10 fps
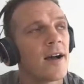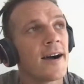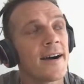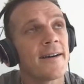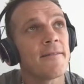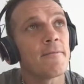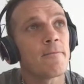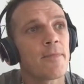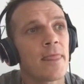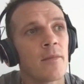Not,
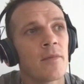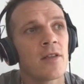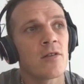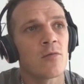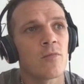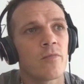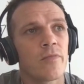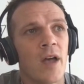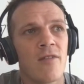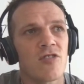um, I'm a little,
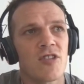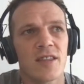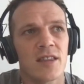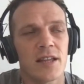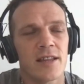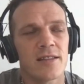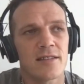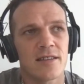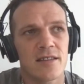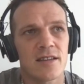I mm. haven't checked the latest
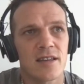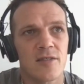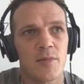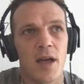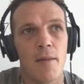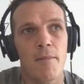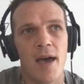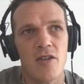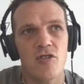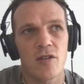statistics, but I
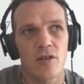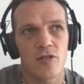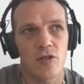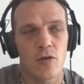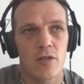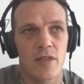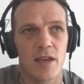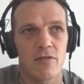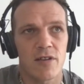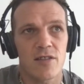imagine due to the
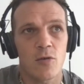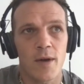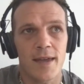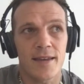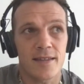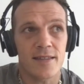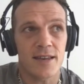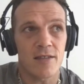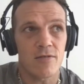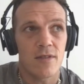increased awareness
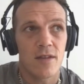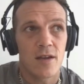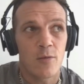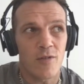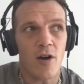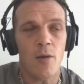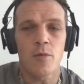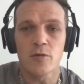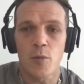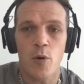and we've got
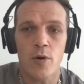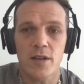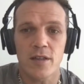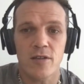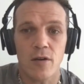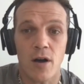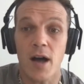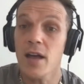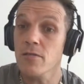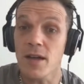more reporting, so
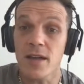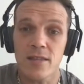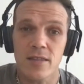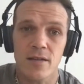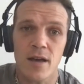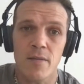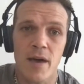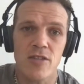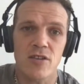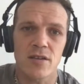higher rates, I
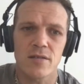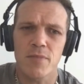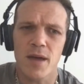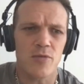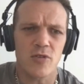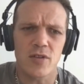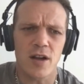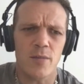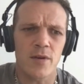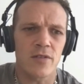imagine. Perhaps you could
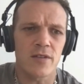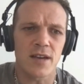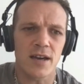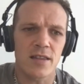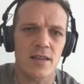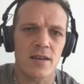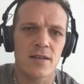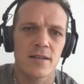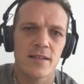help me on the data there.